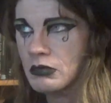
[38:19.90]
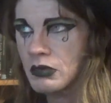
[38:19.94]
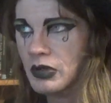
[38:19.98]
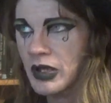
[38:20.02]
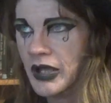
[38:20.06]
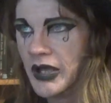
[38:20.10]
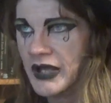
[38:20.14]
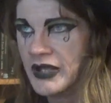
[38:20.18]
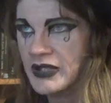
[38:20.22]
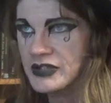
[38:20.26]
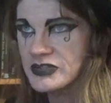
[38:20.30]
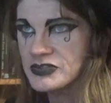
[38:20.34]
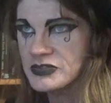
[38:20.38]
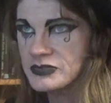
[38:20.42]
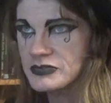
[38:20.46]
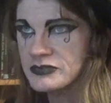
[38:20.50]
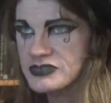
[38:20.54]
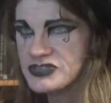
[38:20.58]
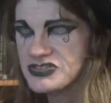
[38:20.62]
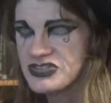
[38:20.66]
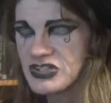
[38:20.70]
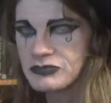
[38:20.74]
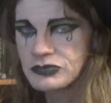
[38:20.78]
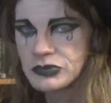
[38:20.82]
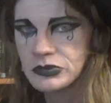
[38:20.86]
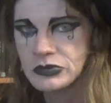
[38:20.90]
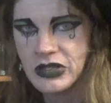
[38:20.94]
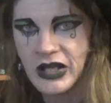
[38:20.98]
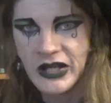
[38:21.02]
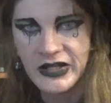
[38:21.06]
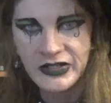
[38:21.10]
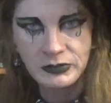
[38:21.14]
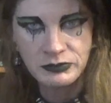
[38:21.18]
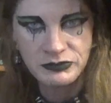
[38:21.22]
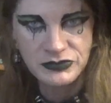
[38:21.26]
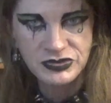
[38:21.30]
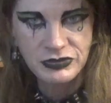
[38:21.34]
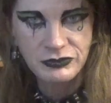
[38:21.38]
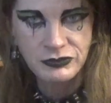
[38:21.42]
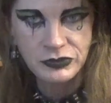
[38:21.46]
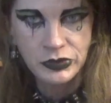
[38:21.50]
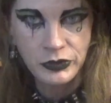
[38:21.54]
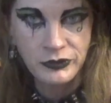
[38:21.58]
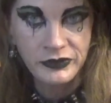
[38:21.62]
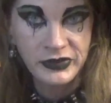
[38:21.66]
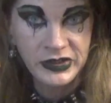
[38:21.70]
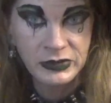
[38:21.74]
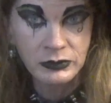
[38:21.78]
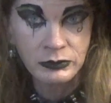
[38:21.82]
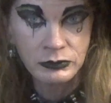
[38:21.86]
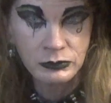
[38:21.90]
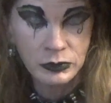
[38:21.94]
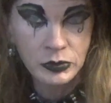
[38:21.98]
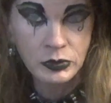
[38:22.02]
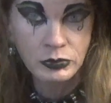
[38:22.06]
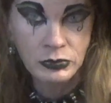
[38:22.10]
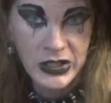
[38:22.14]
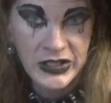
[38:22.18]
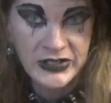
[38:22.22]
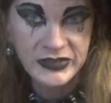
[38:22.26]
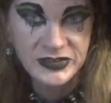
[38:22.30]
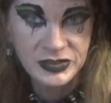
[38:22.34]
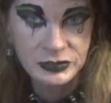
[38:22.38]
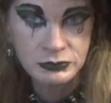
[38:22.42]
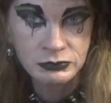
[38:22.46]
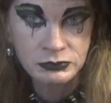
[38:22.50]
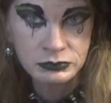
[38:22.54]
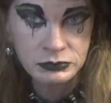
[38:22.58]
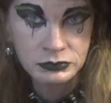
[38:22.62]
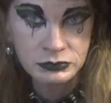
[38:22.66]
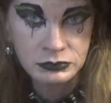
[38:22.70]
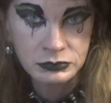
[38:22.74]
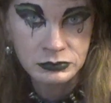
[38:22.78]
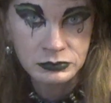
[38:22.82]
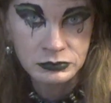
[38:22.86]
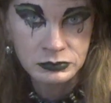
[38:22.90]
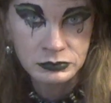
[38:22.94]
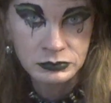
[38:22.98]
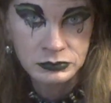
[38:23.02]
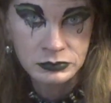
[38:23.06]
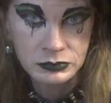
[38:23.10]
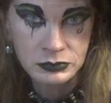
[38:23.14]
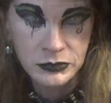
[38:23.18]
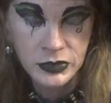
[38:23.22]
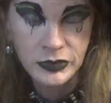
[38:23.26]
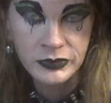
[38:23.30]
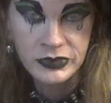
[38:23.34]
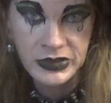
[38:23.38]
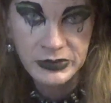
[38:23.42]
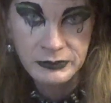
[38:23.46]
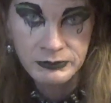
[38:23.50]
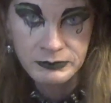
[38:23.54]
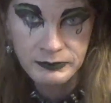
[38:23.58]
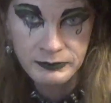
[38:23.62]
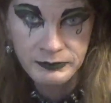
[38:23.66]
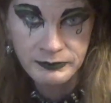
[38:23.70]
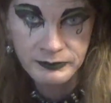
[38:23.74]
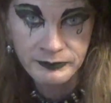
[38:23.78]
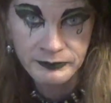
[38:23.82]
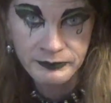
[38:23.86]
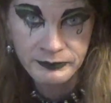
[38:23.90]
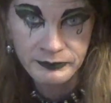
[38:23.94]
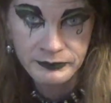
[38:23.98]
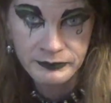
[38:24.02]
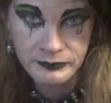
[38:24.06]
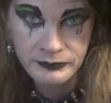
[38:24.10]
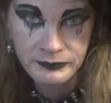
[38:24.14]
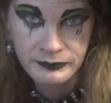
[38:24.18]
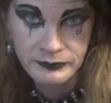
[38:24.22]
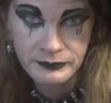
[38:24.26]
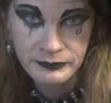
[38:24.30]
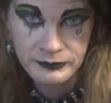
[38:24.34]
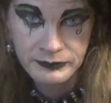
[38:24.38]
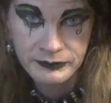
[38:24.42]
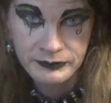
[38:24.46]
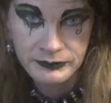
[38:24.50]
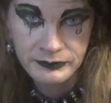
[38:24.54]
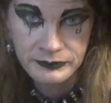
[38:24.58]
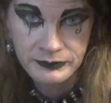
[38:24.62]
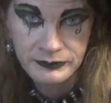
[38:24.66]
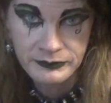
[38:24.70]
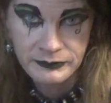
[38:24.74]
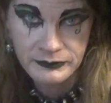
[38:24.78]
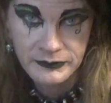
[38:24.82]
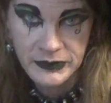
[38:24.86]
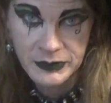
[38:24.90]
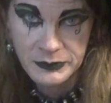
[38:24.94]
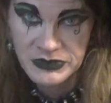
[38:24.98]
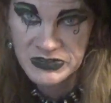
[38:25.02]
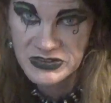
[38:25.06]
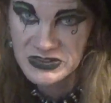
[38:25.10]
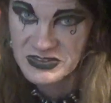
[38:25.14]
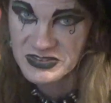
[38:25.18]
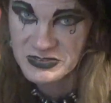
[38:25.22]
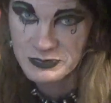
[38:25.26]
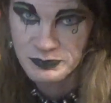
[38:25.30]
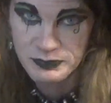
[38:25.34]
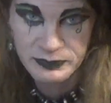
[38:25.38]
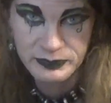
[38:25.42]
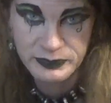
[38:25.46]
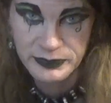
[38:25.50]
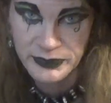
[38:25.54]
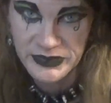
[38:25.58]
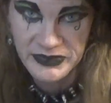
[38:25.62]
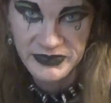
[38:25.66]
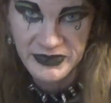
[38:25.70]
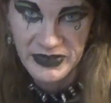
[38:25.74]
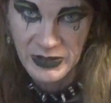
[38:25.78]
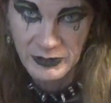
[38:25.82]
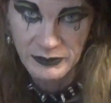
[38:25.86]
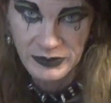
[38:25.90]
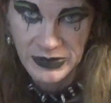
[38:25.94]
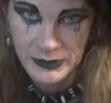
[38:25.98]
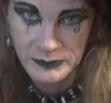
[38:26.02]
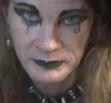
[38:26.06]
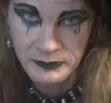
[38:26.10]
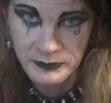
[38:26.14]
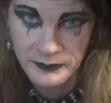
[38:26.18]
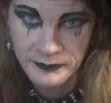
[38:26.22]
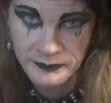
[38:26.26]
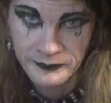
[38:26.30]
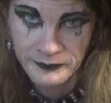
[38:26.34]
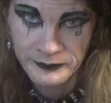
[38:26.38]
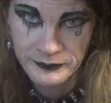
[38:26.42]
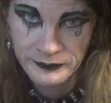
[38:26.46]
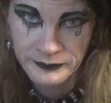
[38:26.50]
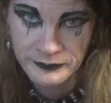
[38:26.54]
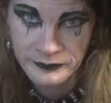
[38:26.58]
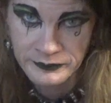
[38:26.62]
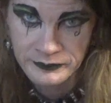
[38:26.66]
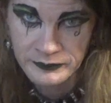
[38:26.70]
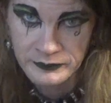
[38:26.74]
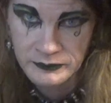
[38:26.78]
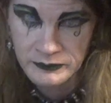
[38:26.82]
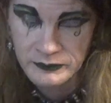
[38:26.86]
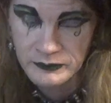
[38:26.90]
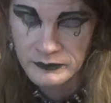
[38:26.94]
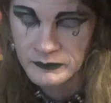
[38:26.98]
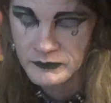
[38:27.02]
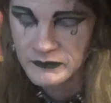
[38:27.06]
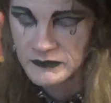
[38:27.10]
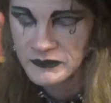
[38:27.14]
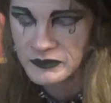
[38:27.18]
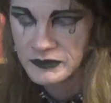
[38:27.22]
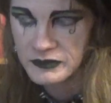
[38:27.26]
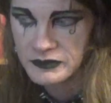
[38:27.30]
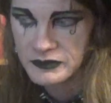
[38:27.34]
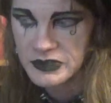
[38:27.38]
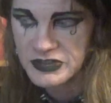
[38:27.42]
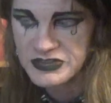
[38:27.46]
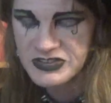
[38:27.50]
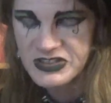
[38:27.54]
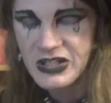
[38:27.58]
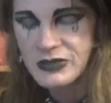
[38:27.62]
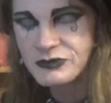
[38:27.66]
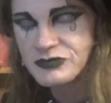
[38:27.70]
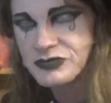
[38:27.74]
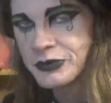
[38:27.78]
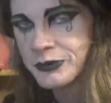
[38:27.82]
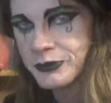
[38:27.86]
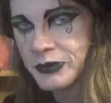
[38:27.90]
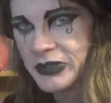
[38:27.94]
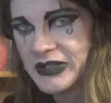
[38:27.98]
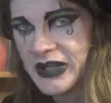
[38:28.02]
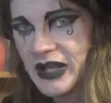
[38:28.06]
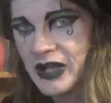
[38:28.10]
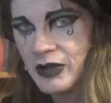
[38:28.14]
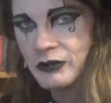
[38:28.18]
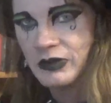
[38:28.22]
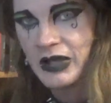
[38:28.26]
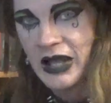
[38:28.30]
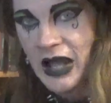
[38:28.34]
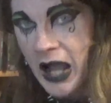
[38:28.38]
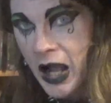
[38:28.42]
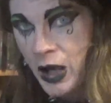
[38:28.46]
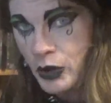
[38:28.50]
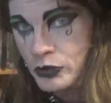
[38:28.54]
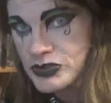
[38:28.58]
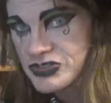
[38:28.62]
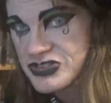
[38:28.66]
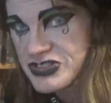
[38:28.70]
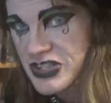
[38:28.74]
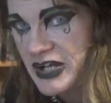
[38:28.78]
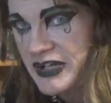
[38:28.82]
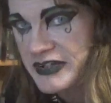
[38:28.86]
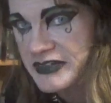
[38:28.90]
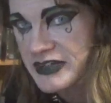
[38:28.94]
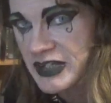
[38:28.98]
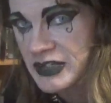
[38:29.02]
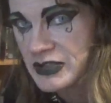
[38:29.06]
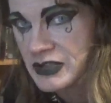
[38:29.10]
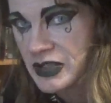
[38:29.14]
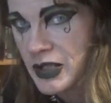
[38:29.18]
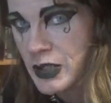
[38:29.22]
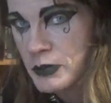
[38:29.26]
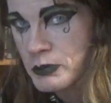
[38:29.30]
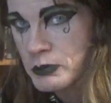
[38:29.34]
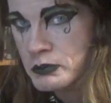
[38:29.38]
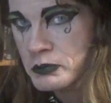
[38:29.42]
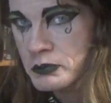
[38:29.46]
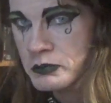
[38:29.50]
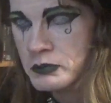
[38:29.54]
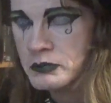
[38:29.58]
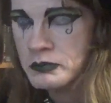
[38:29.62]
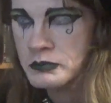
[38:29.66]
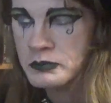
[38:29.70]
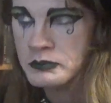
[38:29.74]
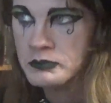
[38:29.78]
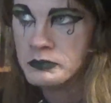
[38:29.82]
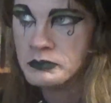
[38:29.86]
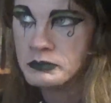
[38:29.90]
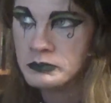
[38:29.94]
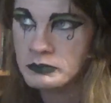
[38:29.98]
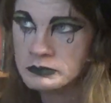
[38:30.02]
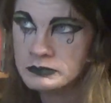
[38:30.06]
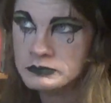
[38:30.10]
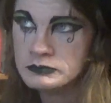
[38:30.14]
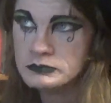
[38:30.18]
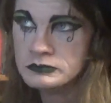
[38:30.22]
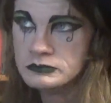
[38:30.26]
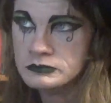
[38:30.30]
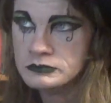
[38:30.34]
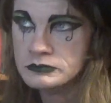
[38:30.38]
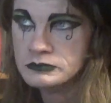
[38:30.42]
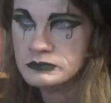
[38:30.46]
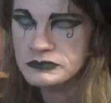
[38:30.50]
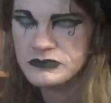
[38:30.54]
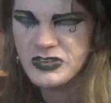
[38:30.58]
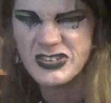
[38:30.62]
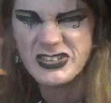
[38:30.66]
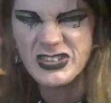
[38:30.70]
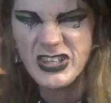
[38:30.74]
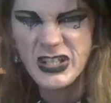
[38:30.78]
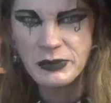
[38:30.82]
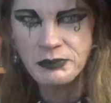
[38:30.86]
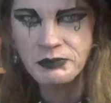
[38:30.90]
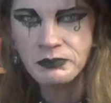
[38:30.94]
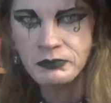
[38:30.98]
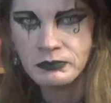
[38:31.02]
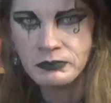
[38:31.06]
and several items of clothing were wrecked. Okay. Let me just put it that way. The times we went out outside the club, same.